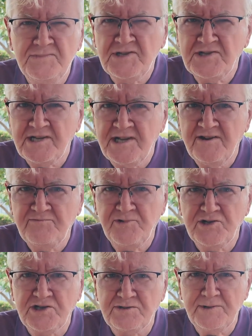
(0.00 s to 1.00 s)
does it have
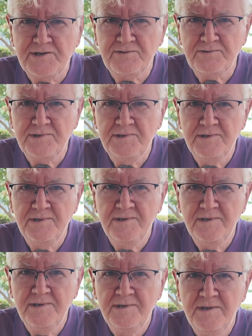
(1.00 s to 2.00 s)
precious metals?
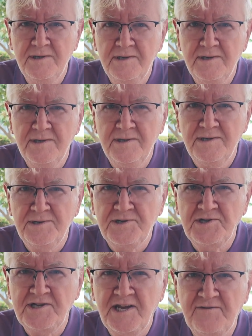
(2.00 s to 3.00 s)

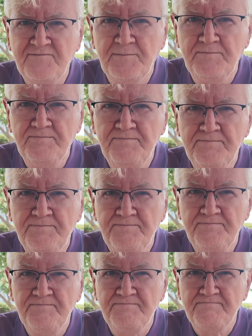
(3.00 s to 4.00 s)
Does it have them?
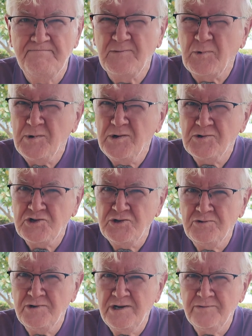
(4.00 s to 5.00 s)
We're not
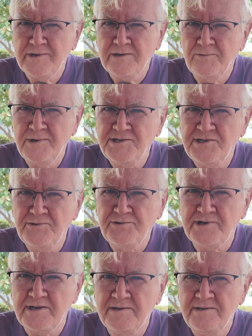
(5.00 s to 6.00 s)
sure, are we? Where's the
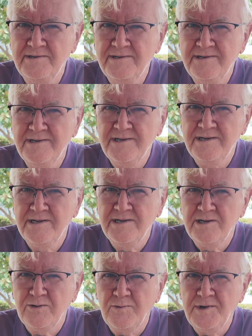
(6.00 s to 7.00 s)
audit?
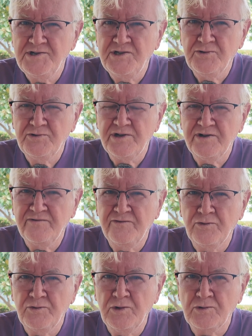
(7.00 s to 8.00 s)
Where's the audit of
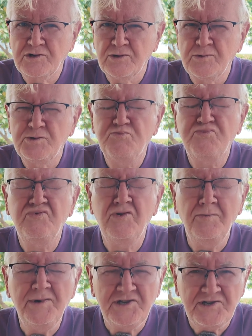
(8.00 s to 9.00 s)
Fort Knox that was
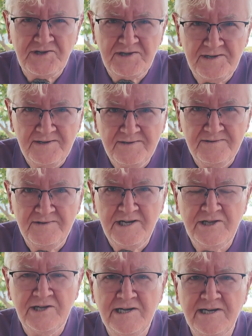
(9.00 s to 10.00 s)
promised
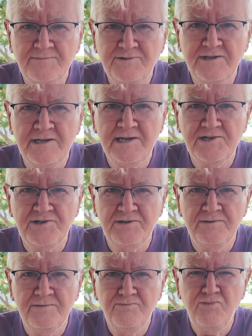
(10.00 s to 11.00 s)
in the lead up to the
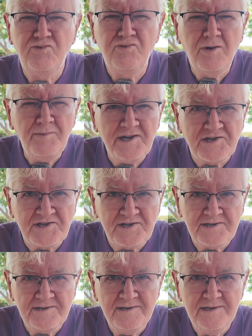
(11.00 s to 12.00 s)
election?
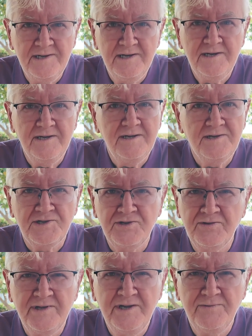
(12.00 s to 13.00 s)
Promised. It's
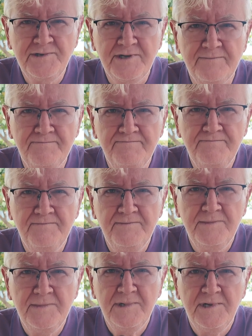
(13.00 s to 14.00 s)
not there, is it?
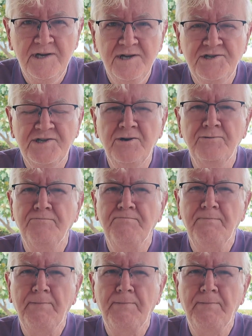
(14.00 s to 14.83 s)
So,